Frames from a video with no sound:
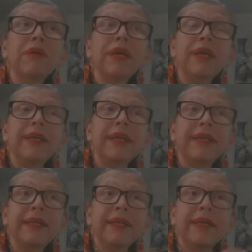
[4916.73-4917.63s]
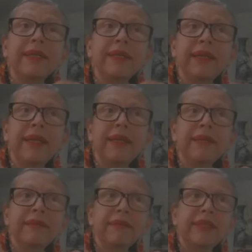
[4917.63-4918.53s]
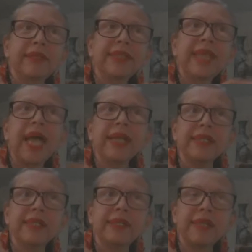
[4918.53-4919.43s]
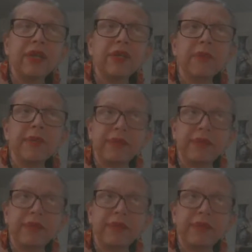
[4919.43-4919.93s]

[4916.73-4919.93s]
uh, in the in the size economic